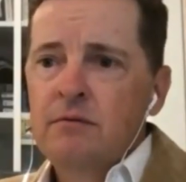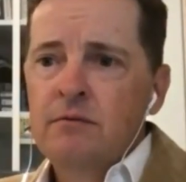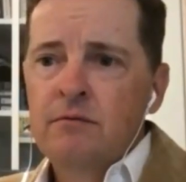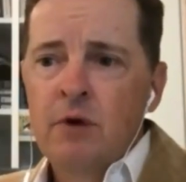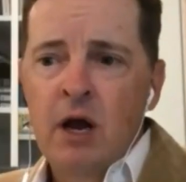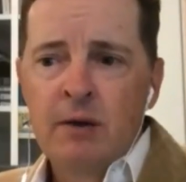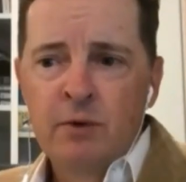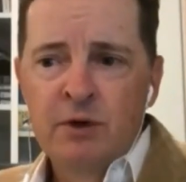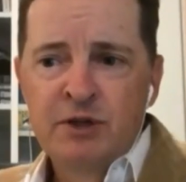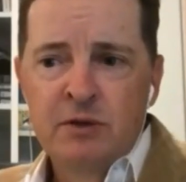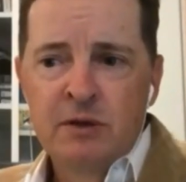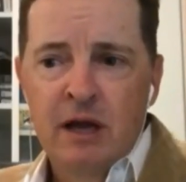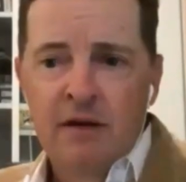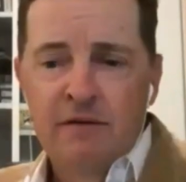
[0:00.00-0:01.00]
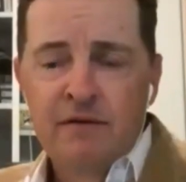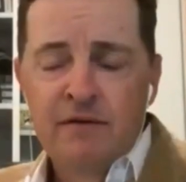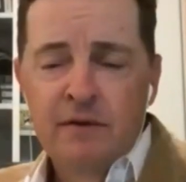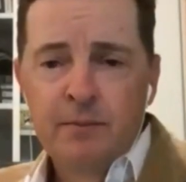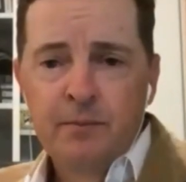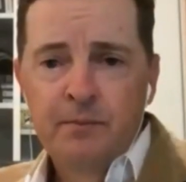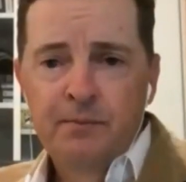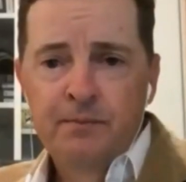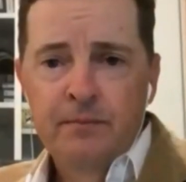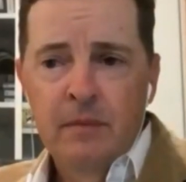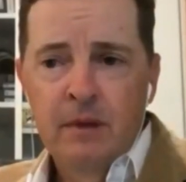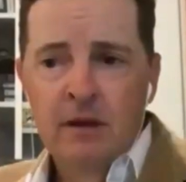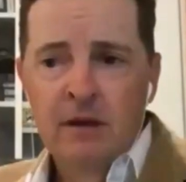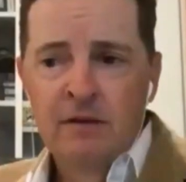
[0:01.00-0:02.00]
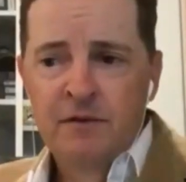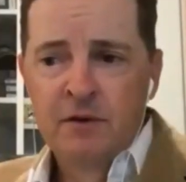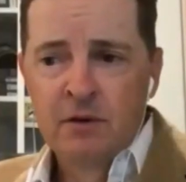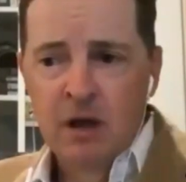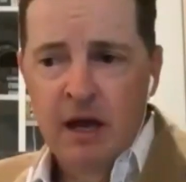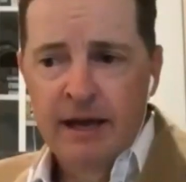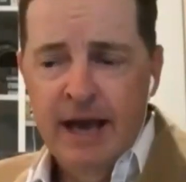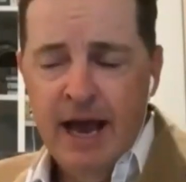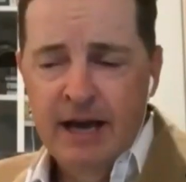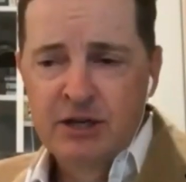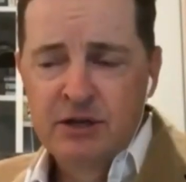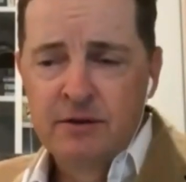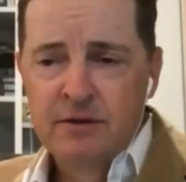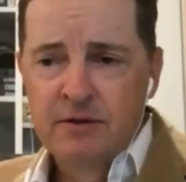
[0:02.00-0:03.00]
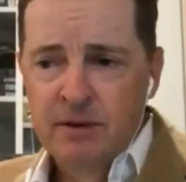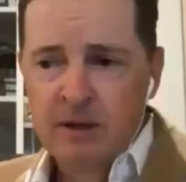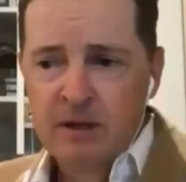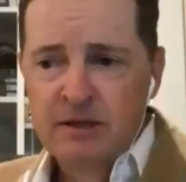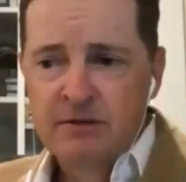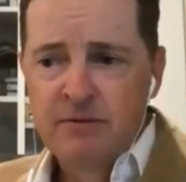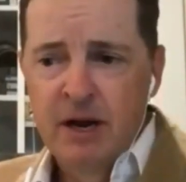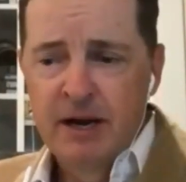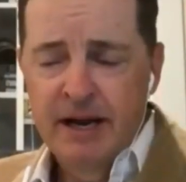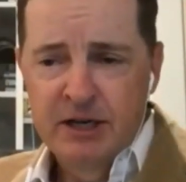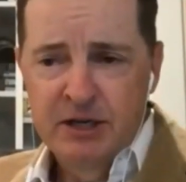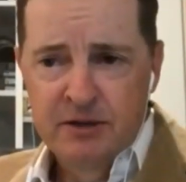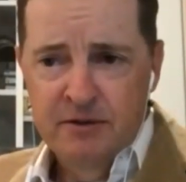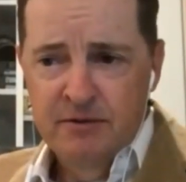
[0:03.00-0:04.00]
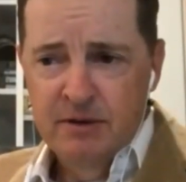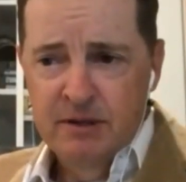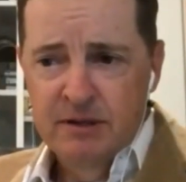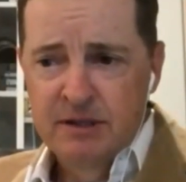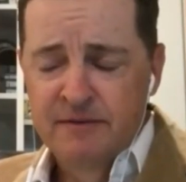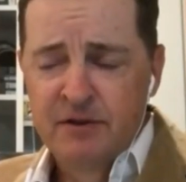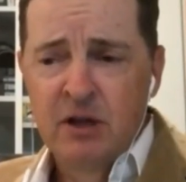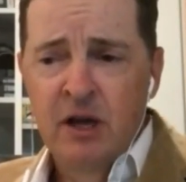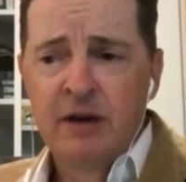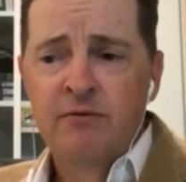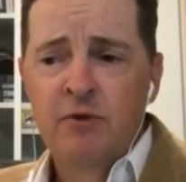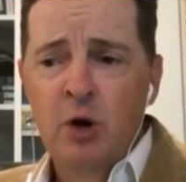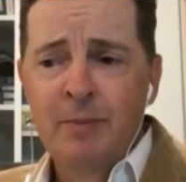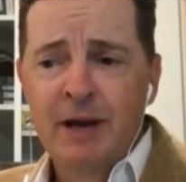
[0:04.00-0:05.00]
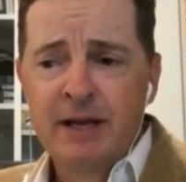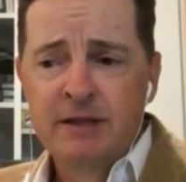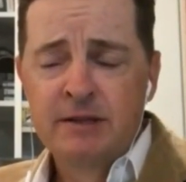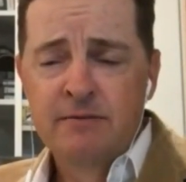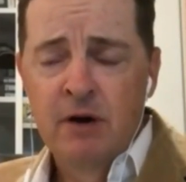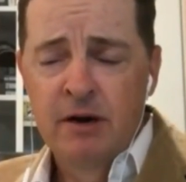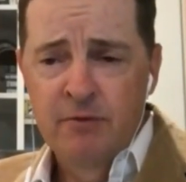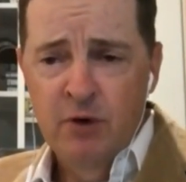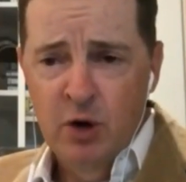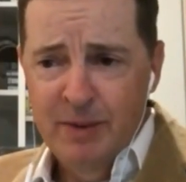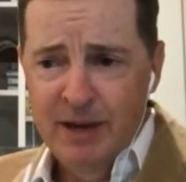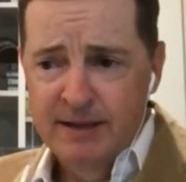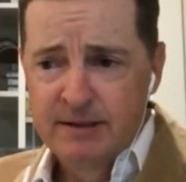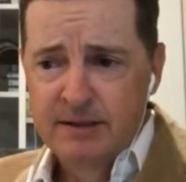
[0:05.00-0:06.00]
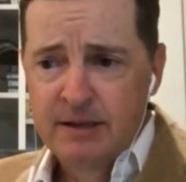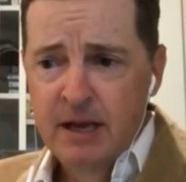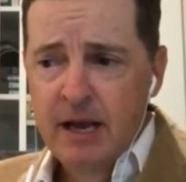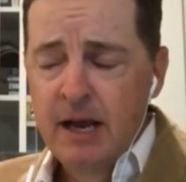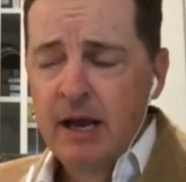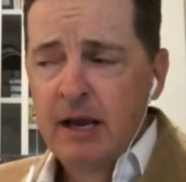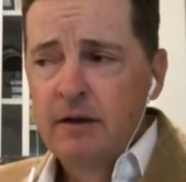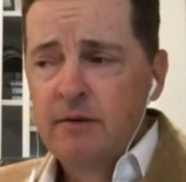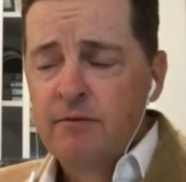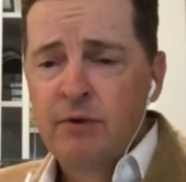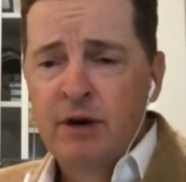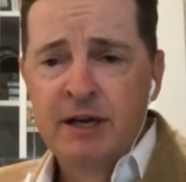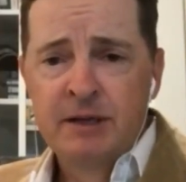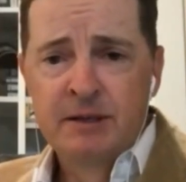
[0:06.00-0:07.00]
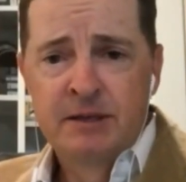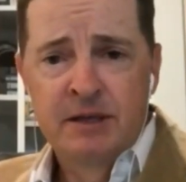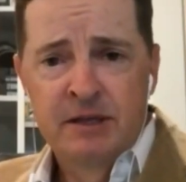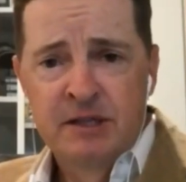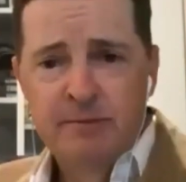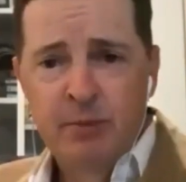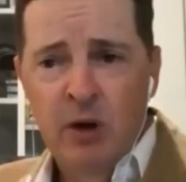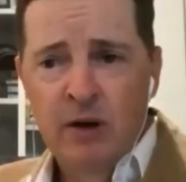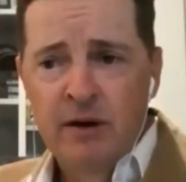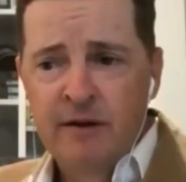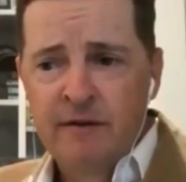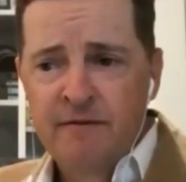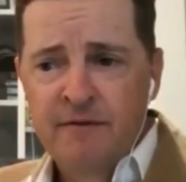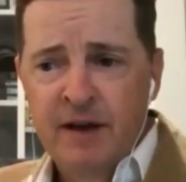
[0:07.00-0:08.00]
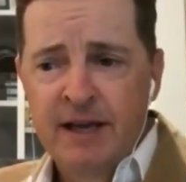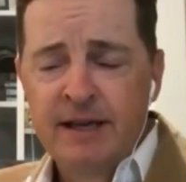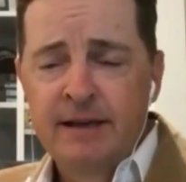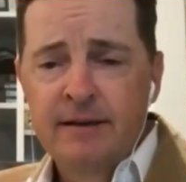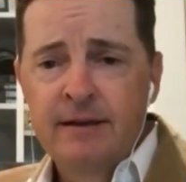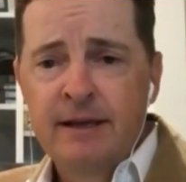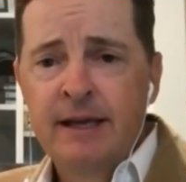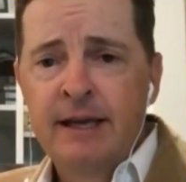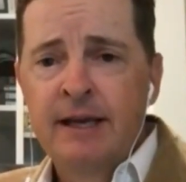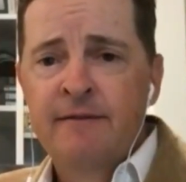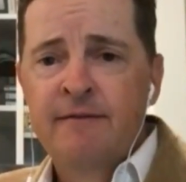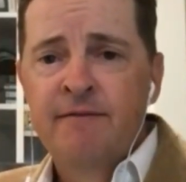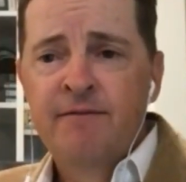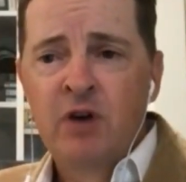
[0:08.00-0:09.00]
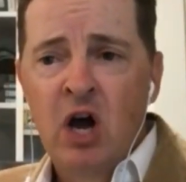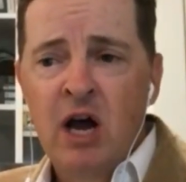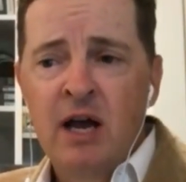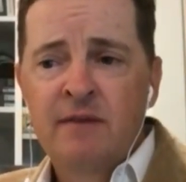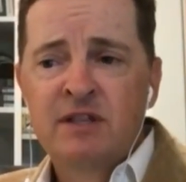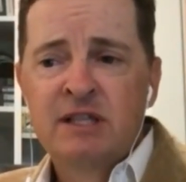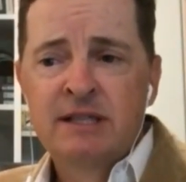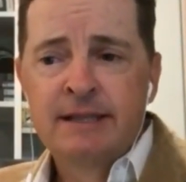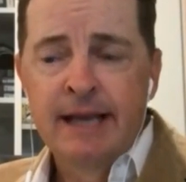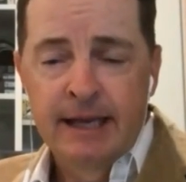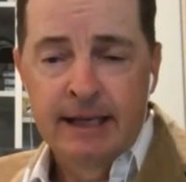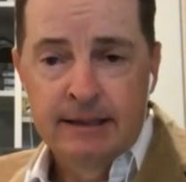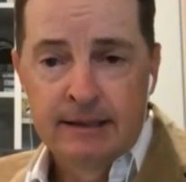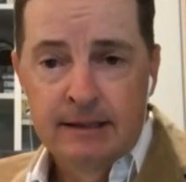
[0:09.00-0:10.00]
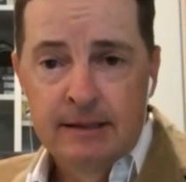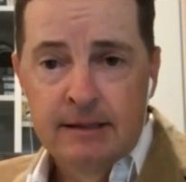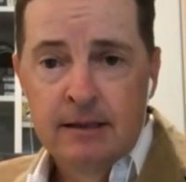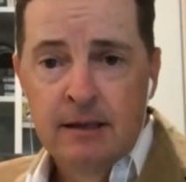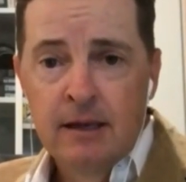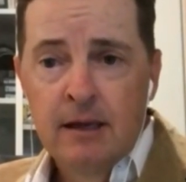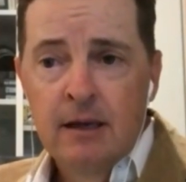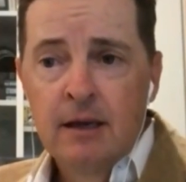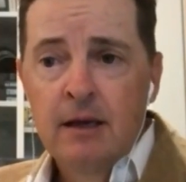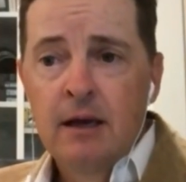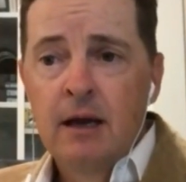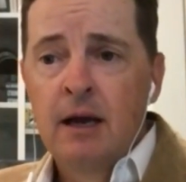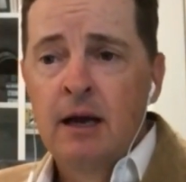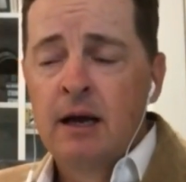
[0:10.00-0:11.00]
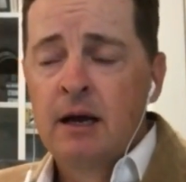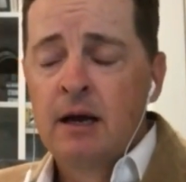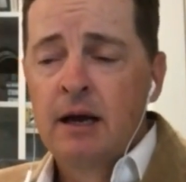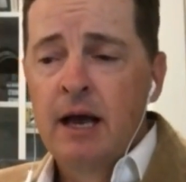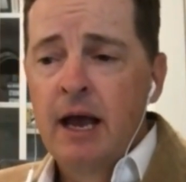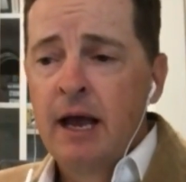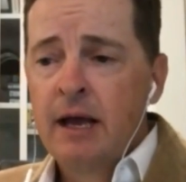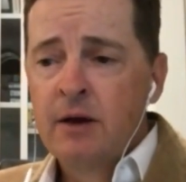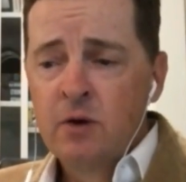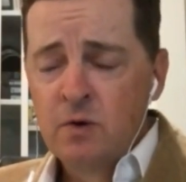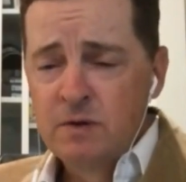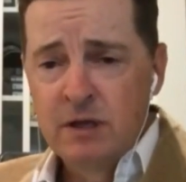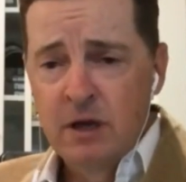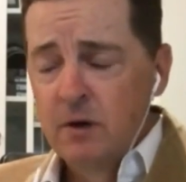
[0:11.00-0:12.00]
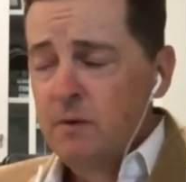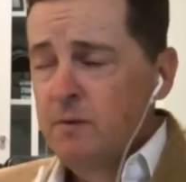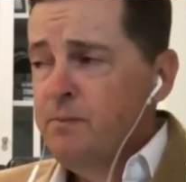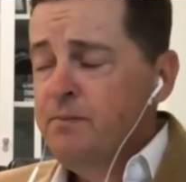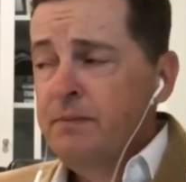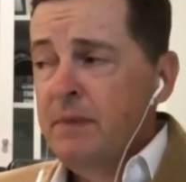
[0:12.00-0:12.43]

what you love. If you like action thrillers, write action thrillers. If you like romance, write romance. Readers can spot a fake in 5 seconds. And also,